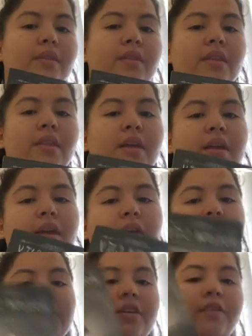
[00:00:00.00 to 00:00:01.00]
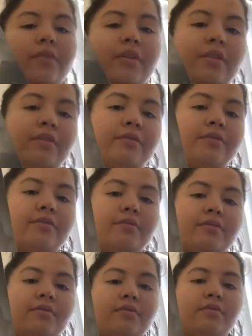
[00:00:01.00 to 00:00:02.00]
then I have to get rid of
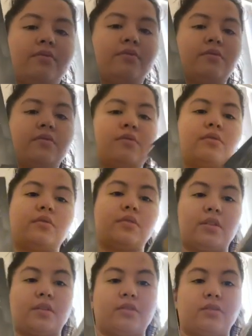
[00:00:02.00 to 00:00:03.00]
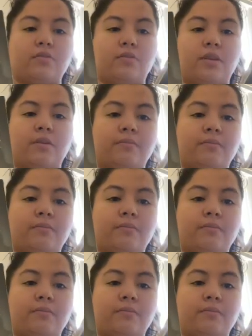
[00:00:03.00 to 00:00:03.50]
these two then.